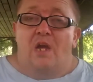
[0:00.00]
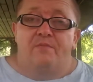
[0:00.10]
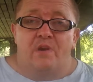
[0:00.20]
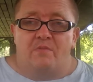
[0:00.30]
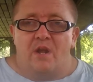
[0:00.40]
I've
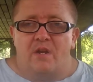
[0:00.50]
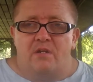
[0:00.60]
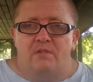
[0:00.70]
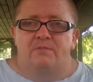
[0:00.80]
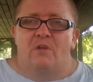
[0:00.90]
never had
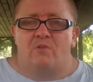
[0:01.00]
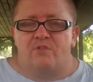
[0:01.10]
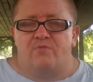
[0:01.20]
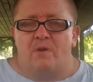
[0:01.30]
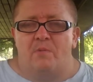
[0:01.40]
a
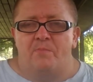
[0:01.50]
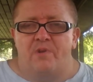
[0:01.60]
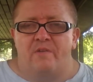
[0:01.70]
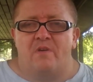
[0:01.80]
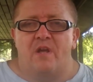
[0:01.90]
notice from
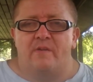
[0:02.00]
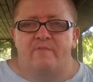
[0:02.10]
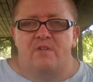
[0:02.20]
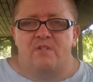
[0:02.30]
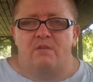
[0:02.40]
them, never had a
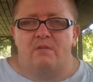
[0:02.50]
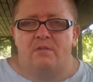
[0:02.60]
visit,